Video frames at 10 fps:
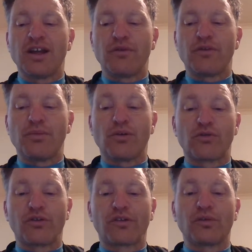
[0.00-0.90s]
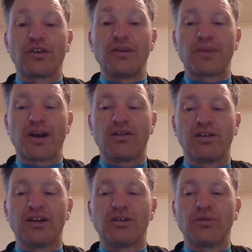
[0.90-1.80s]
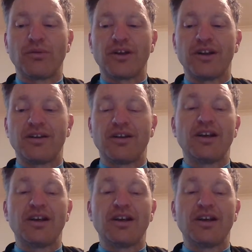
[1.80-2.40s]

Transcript: If you put crystals in parallel, then